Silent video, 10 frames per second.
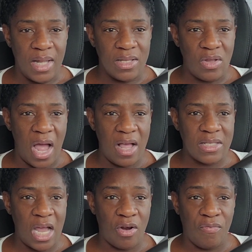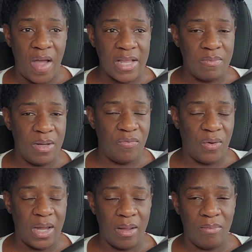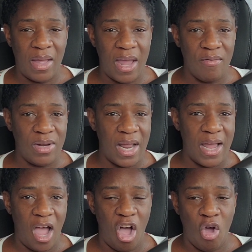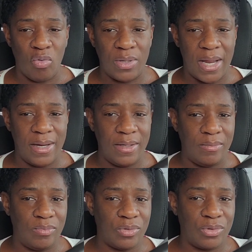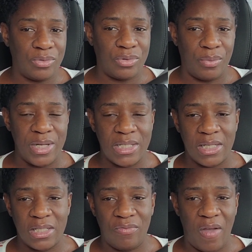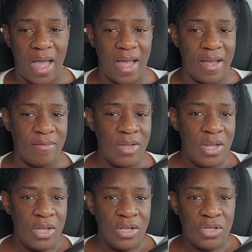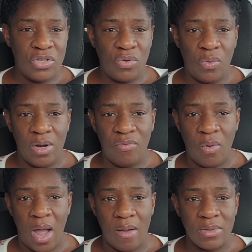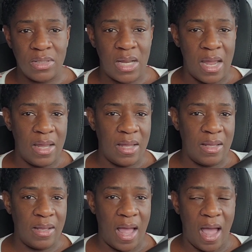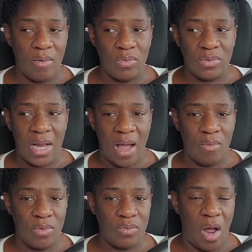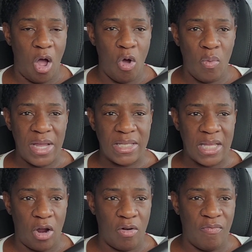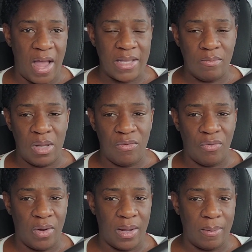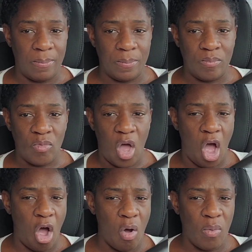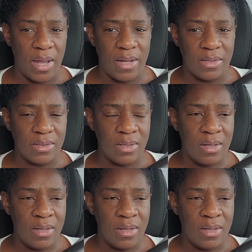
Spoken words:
And so I'll sacrifice me for him every day, all day, 365, 24 hours a day. I will always sacrifice me for him. Always.